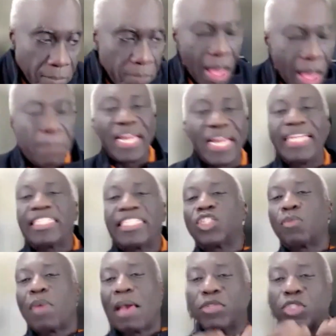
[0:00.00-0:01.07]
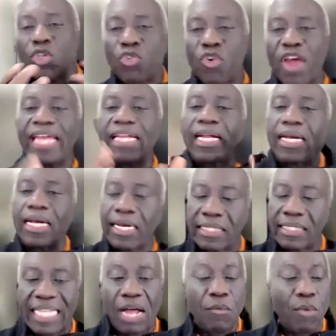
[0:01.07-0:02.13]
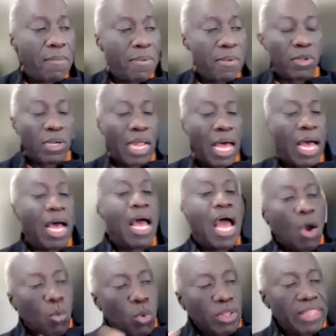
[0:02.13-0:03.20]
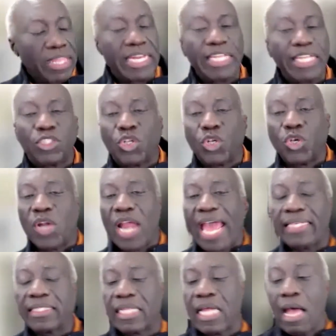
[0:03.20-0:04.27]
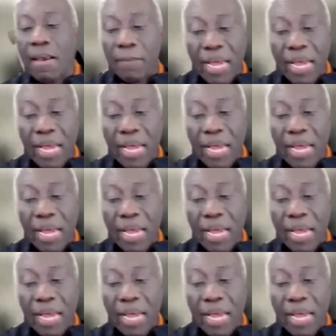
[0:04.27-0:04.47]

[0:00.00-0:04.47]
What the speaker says: ability to be able to grade and understand where people are and what they need to do next.